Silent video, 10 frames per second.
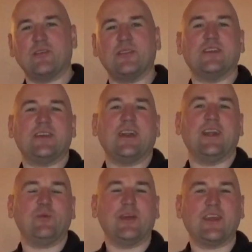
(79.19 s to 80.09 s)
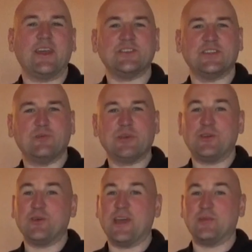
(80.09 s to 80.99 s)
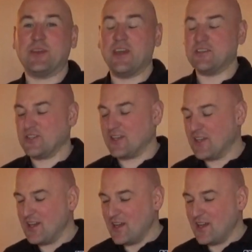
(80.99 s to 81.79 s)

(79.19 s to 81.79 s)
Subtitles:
like we do get them occasionally,